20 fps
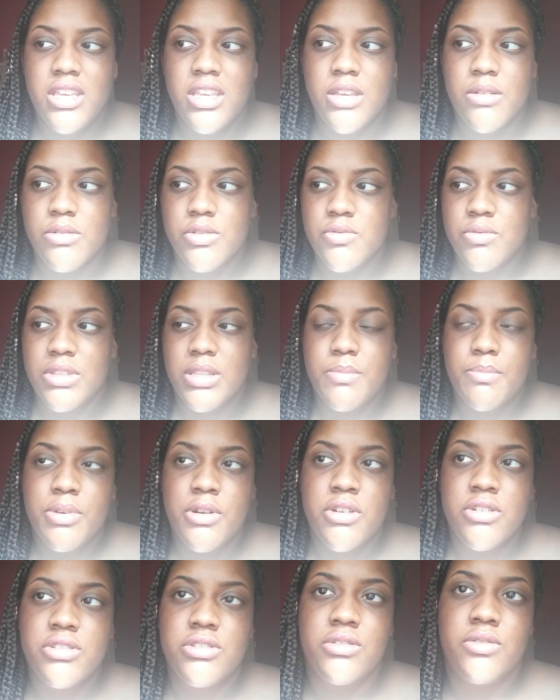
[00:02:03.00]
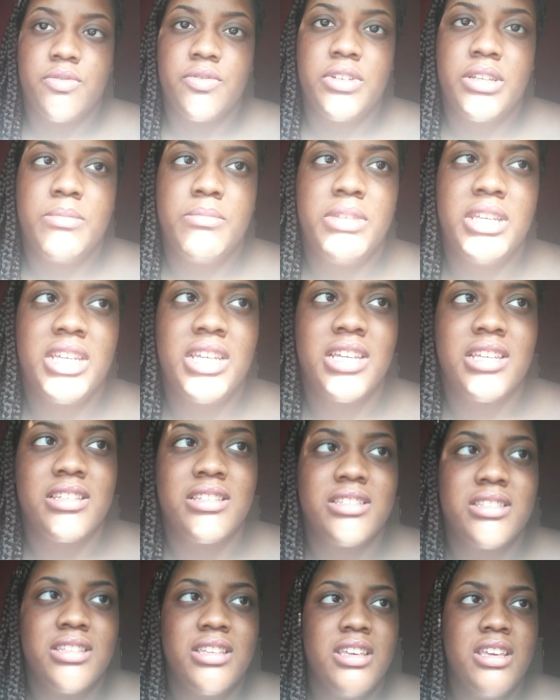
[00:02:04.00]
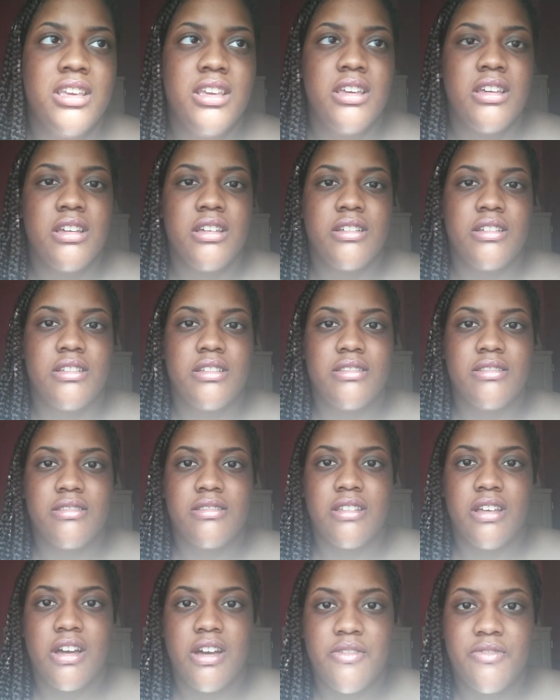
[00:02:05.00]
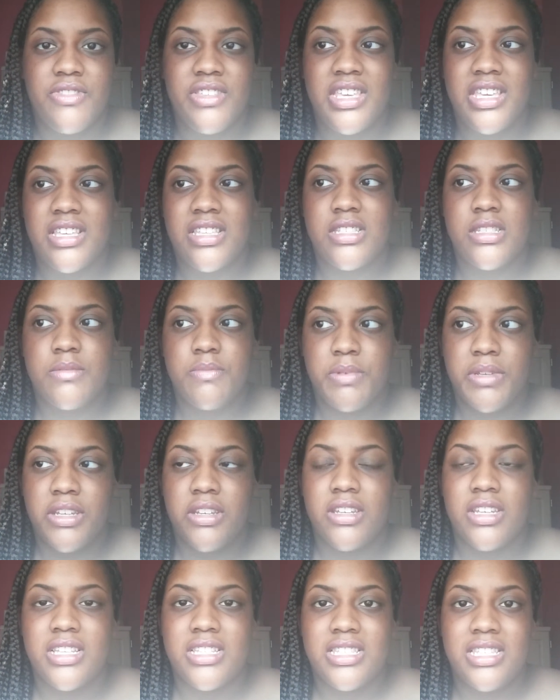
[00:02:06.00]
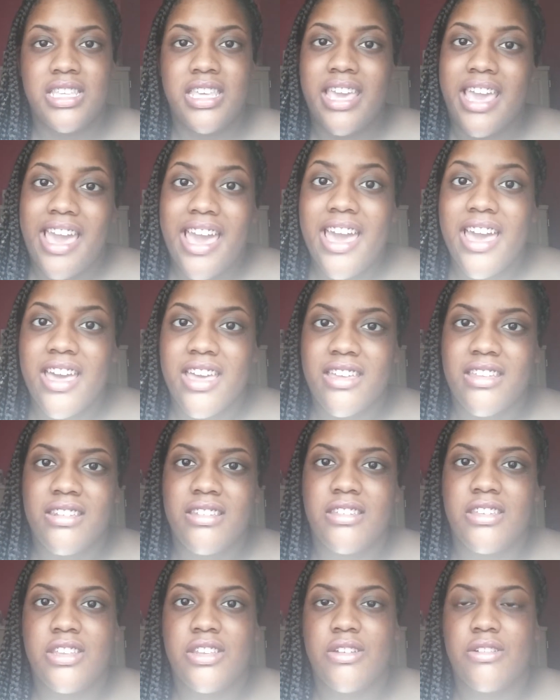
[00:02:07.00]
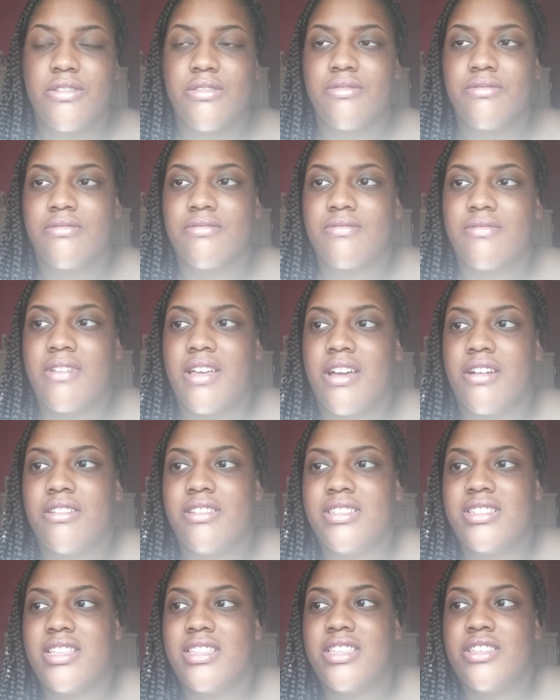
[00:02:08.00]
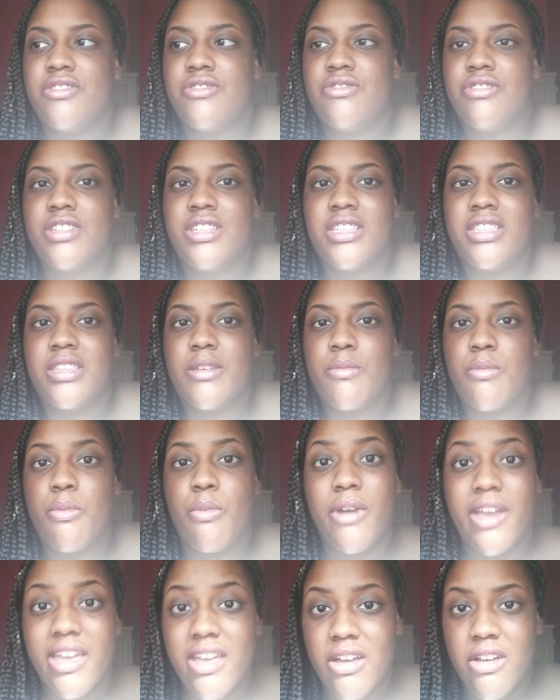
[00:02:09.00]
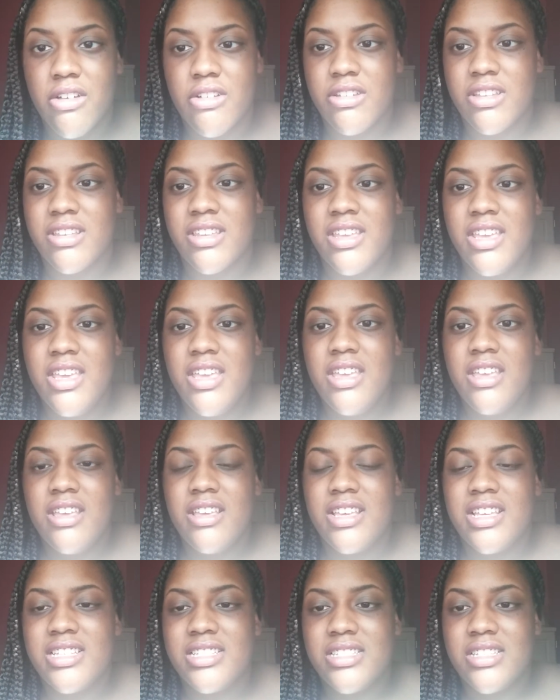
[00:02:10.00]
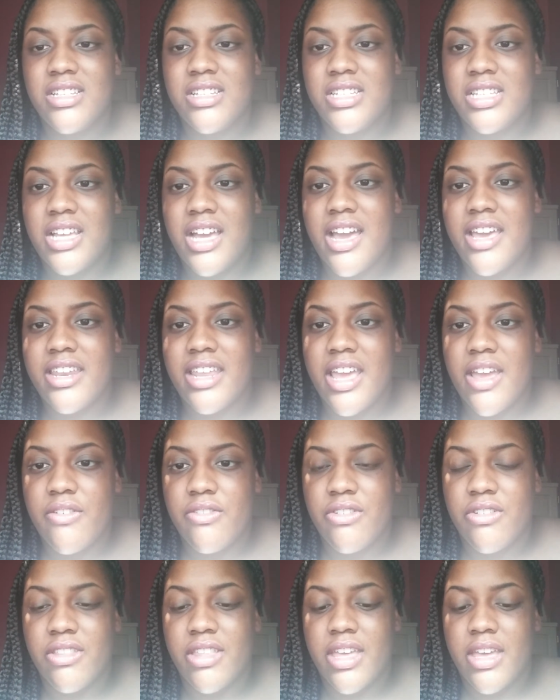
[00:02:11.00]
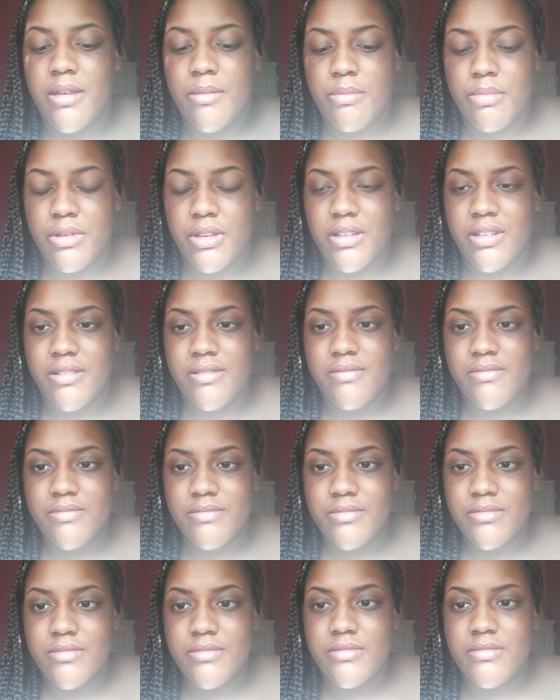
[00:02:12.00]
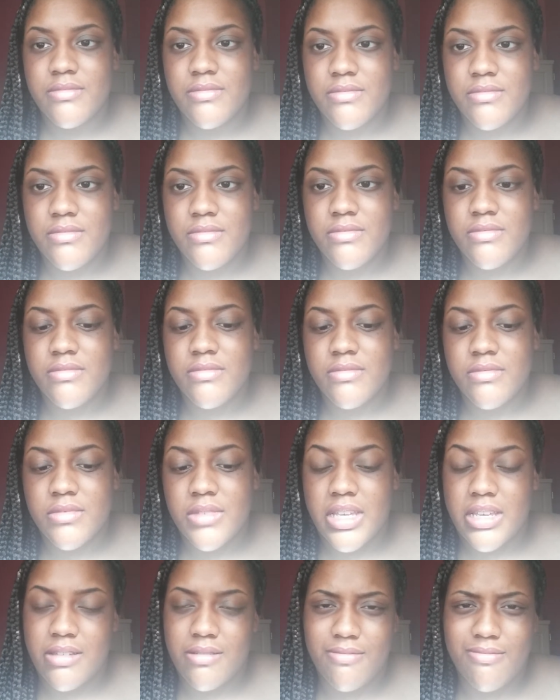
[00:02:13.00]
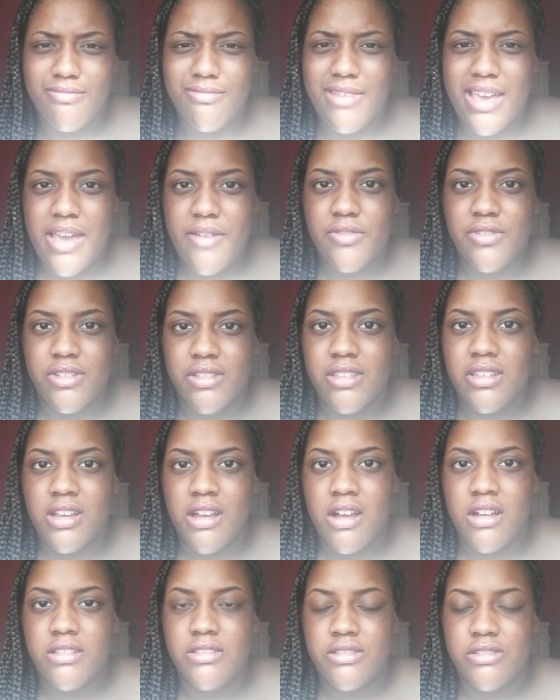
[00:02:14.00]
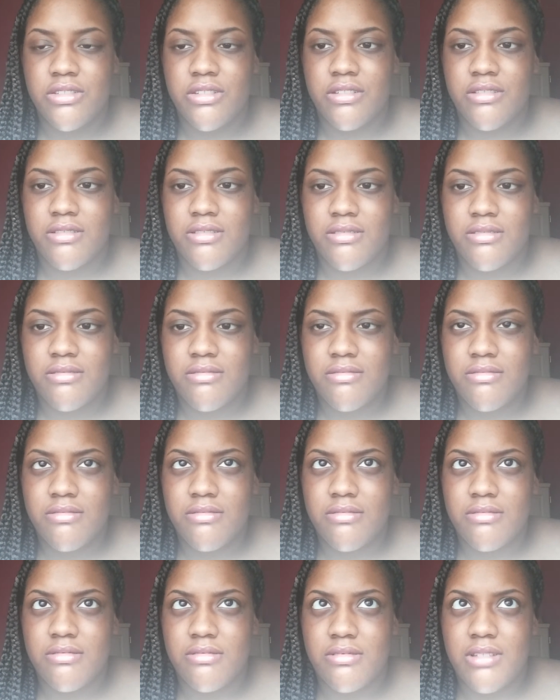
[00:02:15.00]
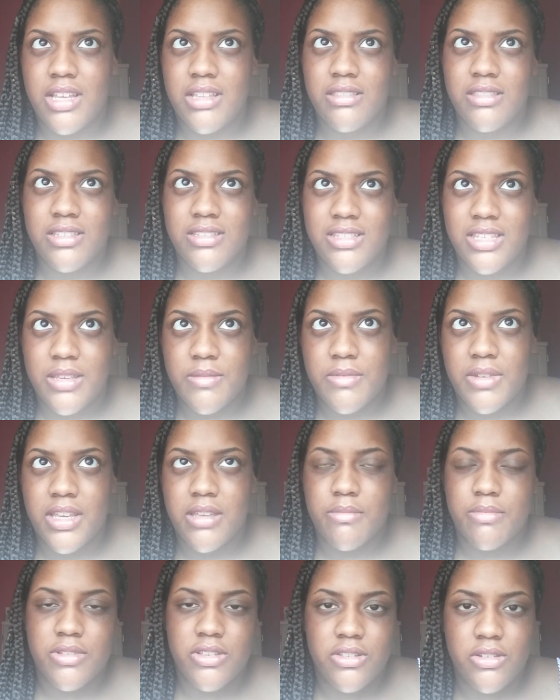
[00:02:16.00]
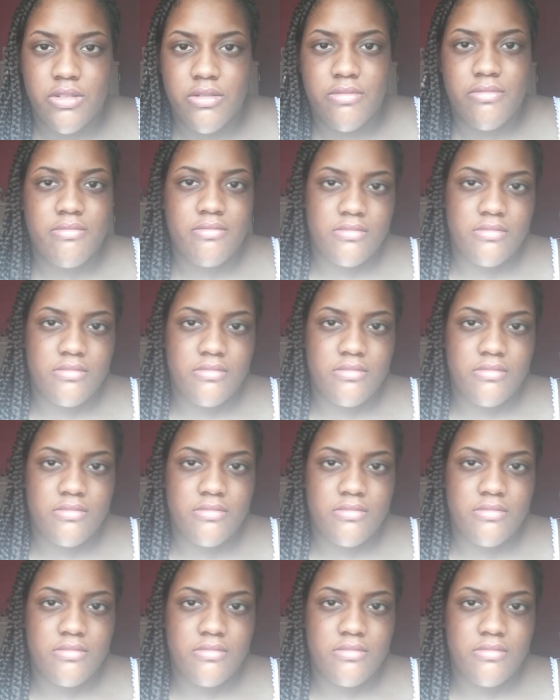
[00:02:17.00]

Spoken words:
it was really personal for him because of the experience he had, you know, how he said they treated them well, and his son died after that, but like after the concert, not the same night, but you know,